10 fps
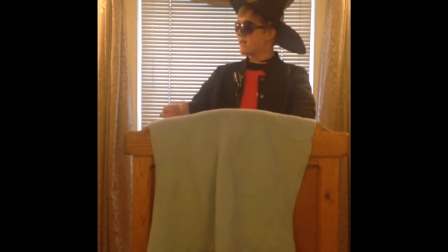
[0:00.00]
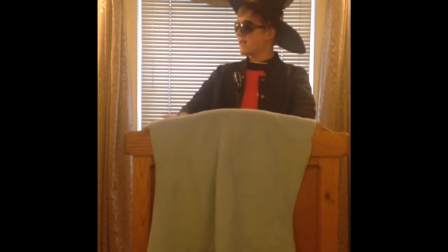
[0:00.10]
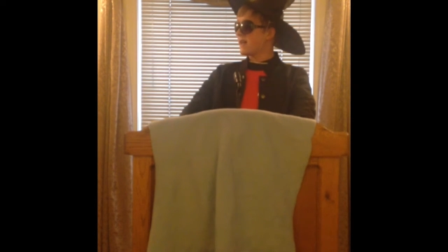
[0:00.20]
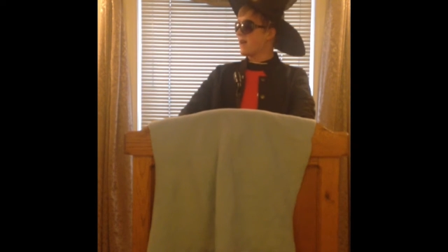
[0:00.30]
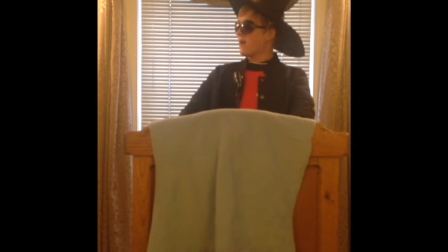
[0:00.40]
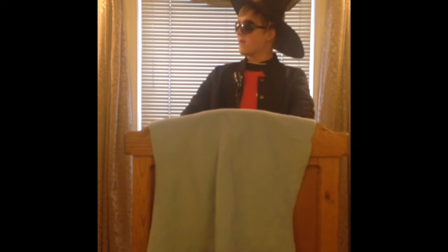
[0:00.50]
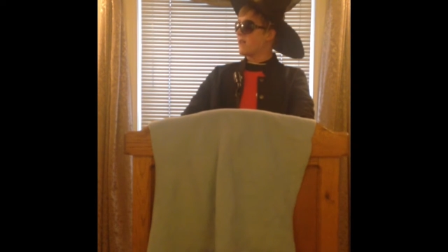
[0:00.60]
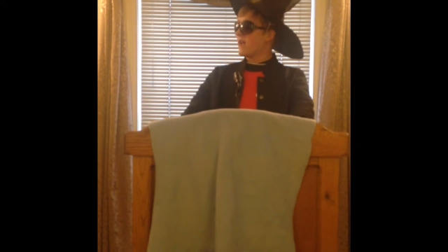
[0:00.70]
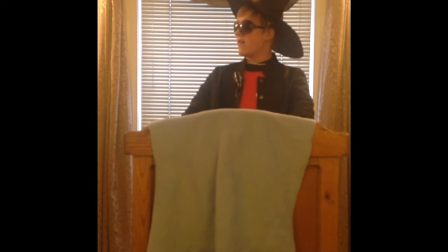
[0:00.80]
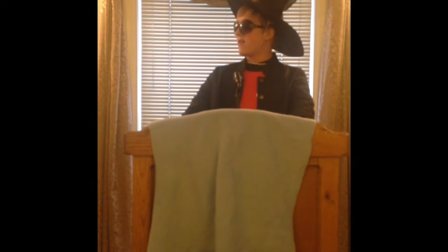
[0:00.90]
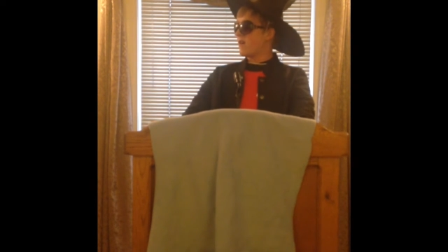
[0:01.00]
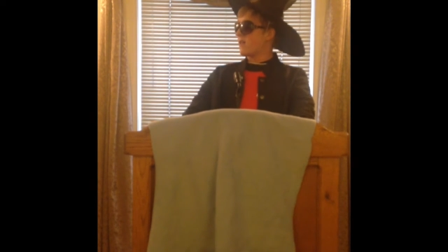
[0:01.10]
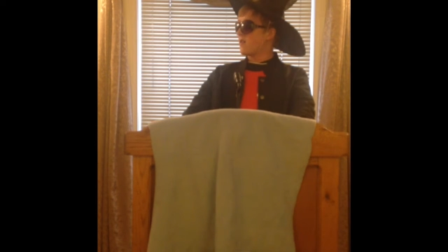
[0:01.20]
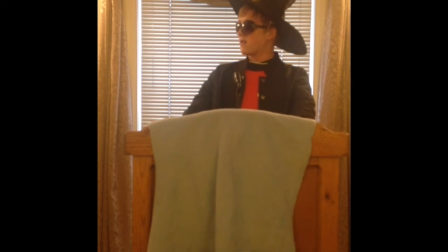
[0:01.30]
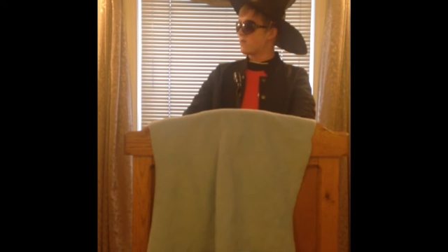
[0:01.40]
sitting over there and
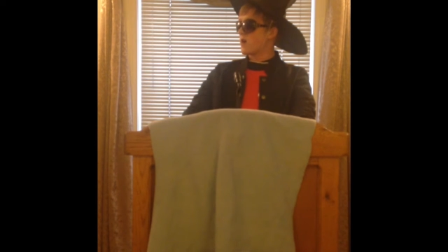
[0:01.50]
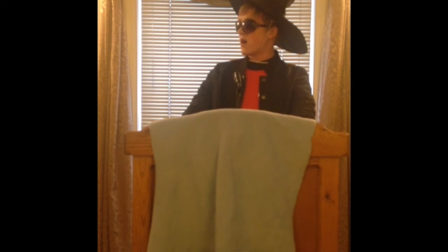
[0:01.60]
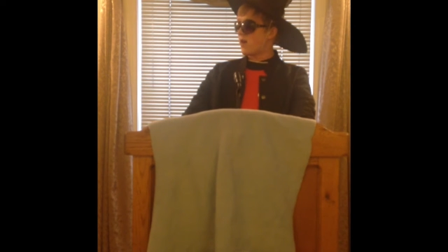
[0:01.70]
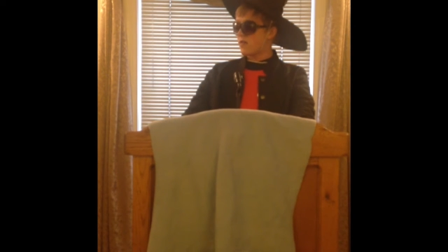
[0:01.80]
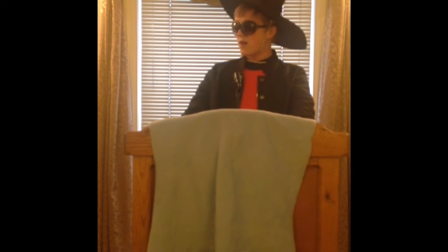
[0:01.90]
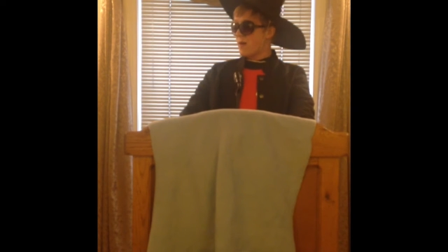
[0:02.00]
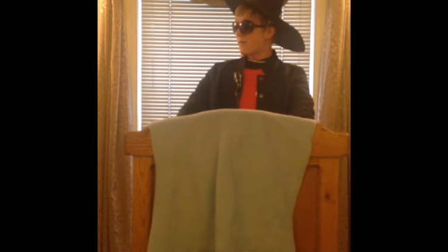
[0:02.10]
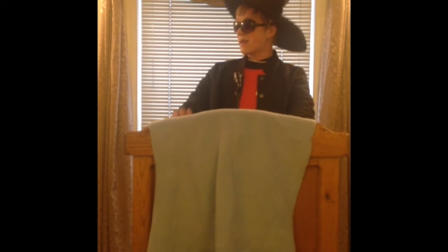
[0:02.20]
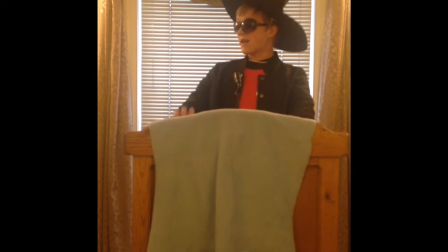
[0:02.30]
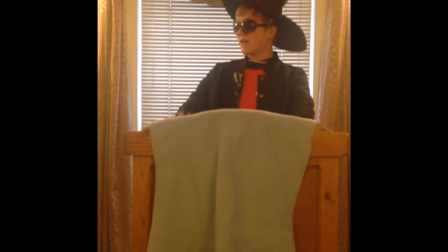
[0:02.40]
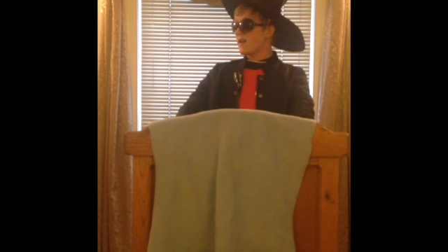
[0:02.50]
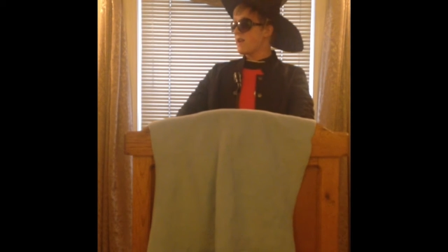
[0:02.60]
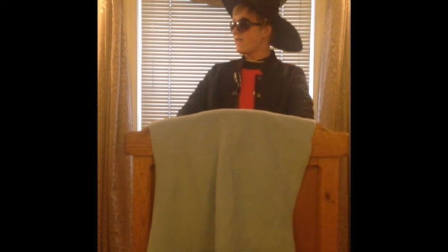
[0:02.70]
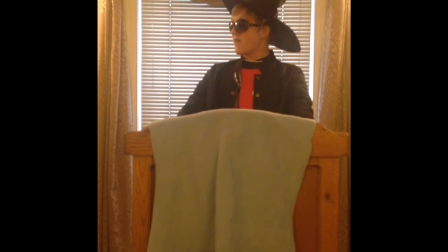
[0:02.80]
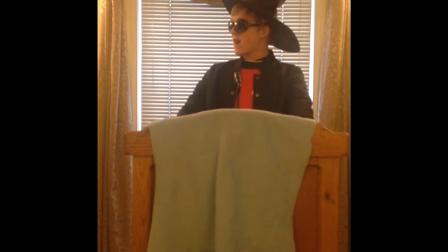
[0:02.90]
all this wealth. But the
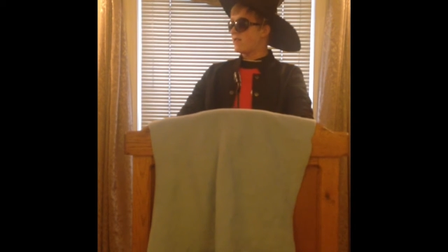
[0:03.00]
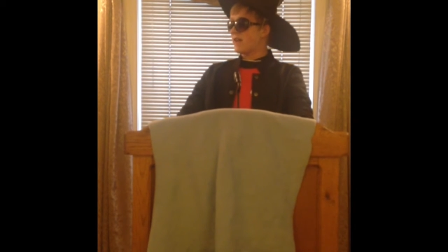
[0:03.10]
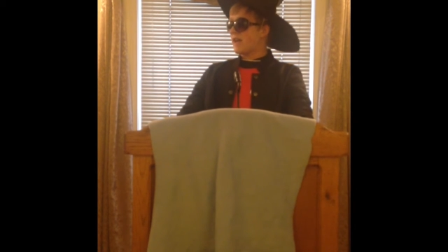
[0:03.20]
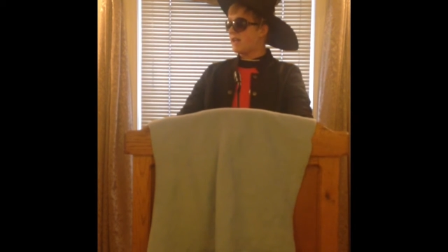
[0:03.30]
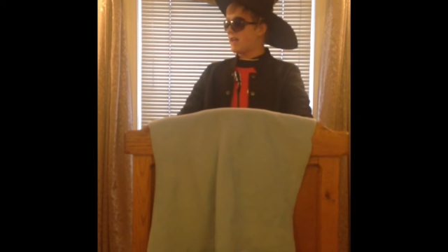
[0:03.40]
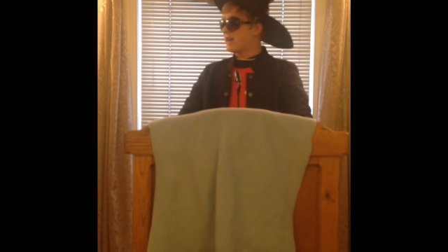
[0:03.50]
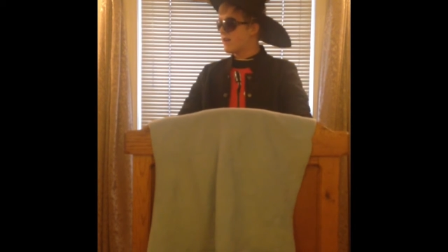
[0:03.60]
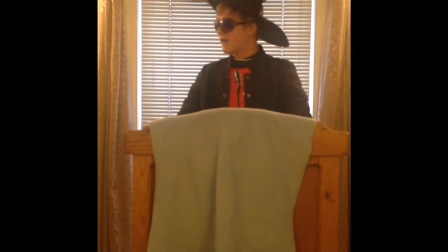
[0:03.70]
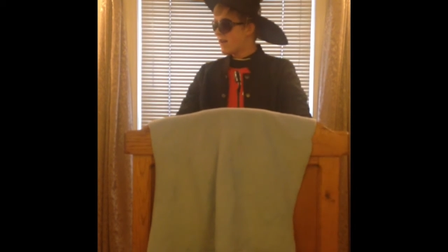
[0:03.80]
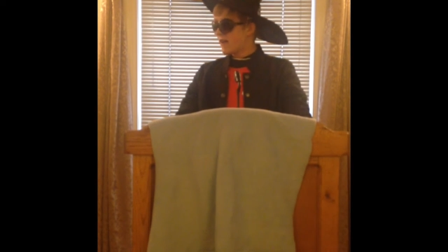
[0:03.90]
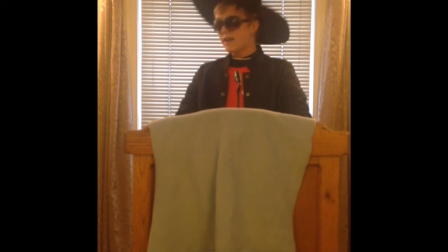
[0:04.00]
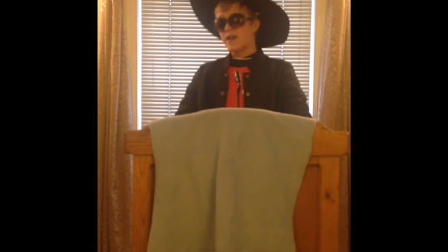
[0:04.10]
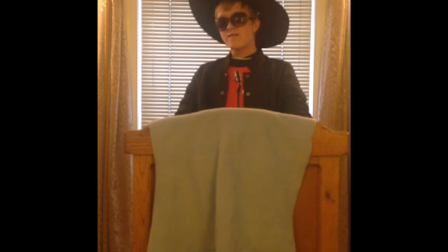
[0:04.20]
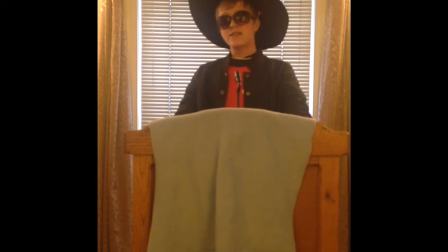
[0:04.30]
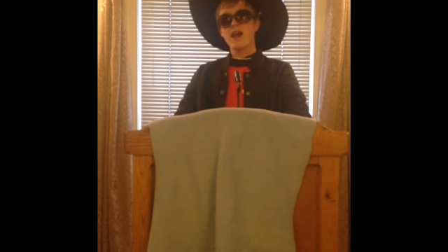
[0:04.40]
Clinton Foundation
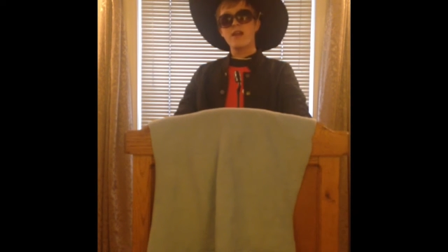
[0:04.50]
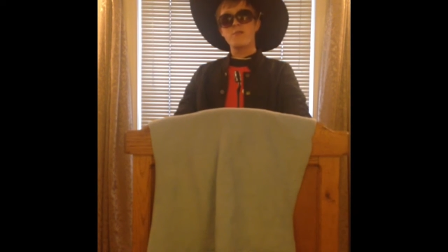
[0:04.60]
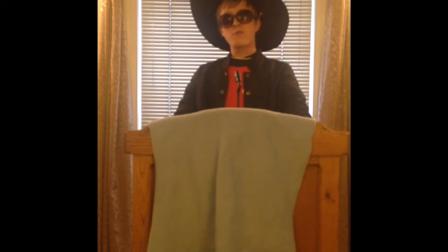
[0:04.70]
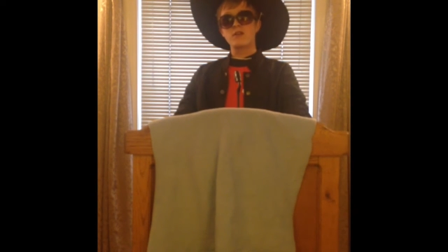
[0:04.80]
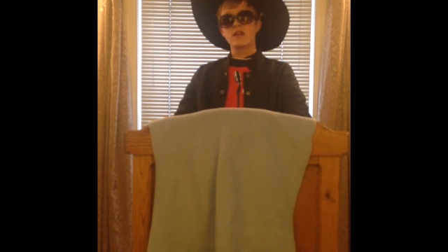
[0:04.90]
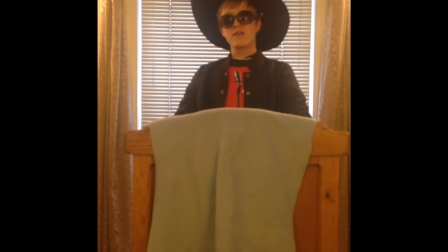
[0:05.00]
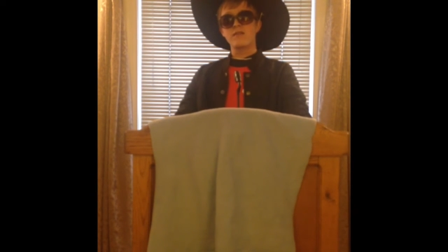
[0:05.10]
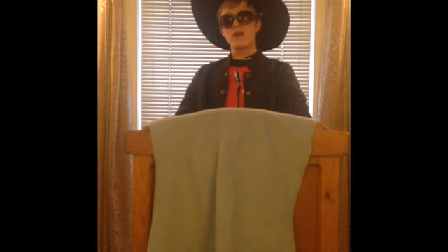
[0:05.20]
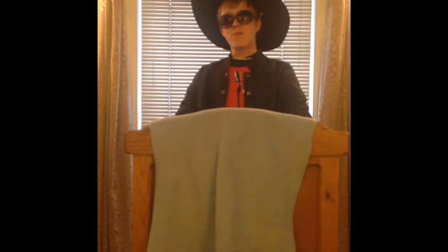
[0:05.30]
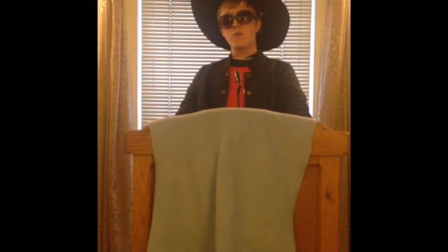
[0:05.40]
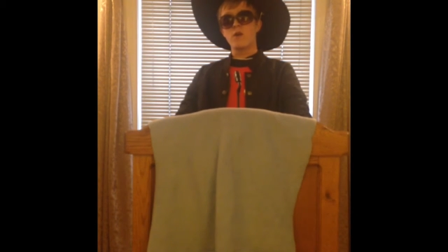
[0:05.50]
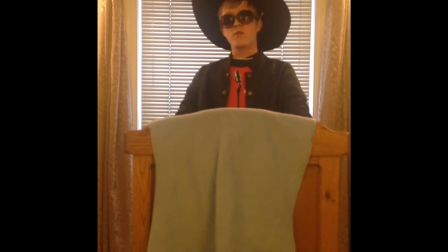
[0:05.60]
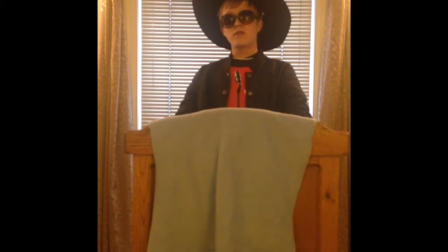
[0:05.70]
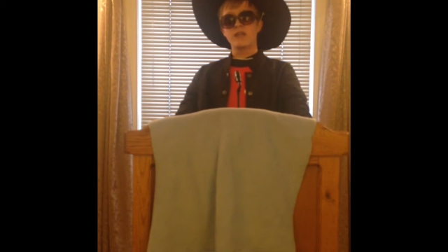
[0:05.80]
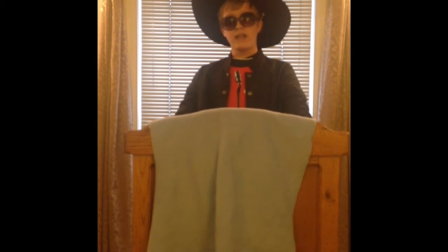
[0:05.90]
gives 90% of their
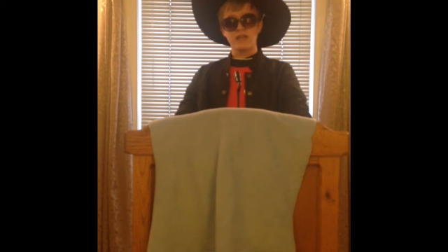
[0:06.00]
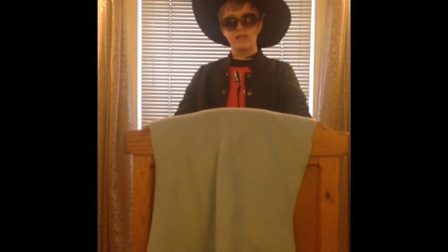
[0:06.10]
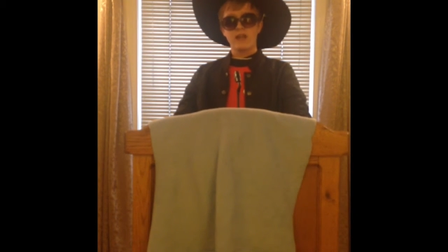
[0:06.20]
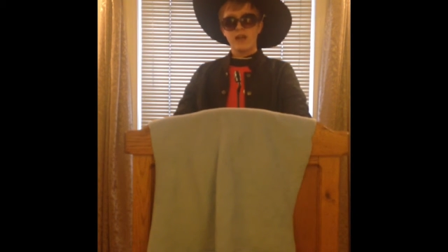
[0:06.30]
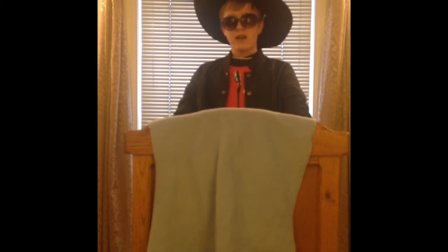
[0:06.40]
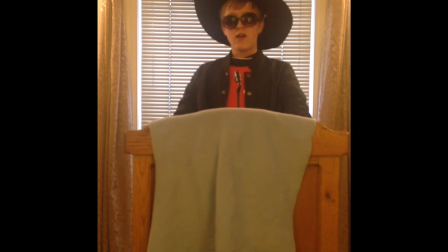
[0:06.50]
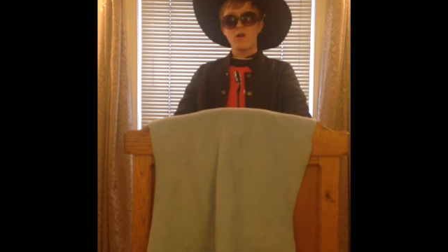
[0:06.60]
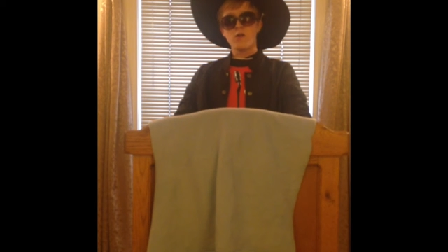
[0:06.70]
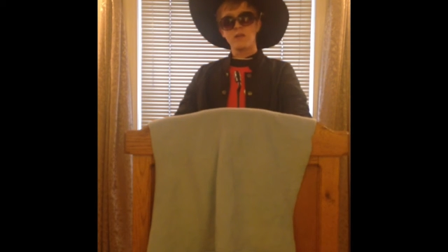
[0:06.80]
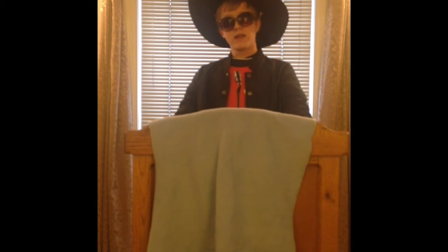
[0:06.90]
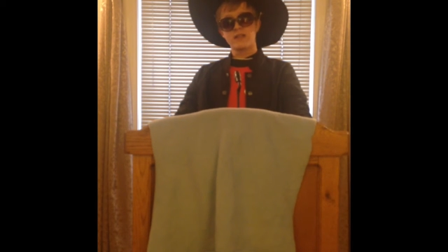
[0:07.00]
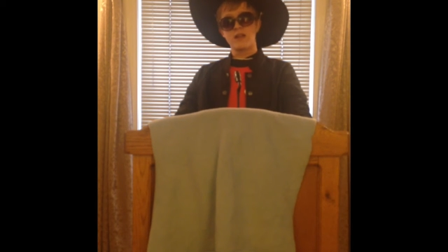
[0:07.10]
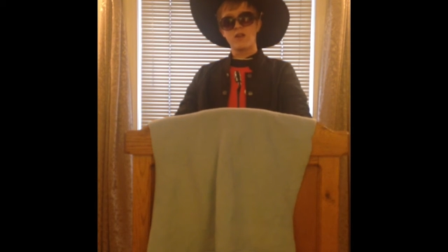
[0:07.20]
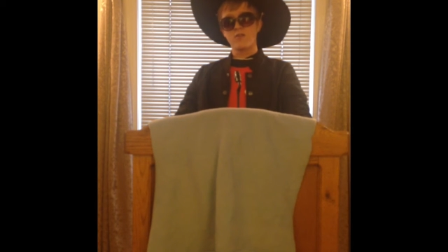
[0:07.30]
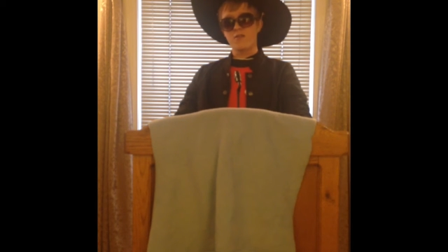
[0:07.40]
proceeds to homeless
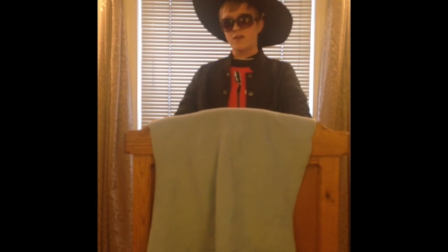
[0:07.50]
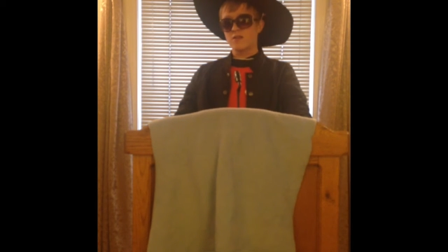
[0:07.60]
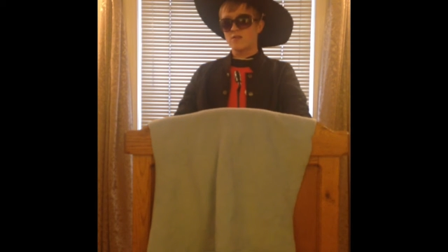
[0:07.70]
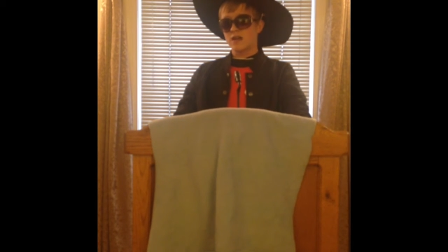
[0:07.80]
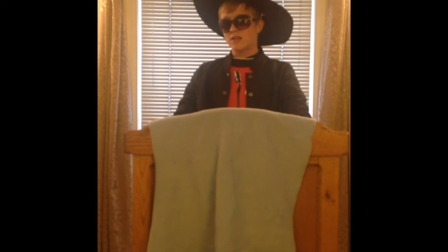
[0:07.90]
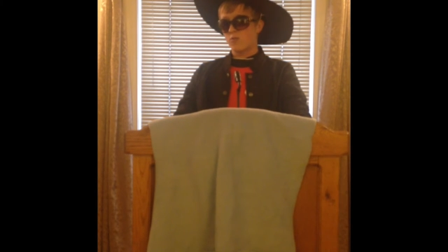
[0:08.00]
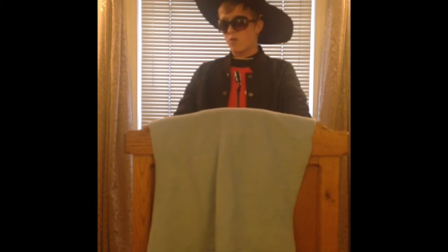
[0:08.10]
children across the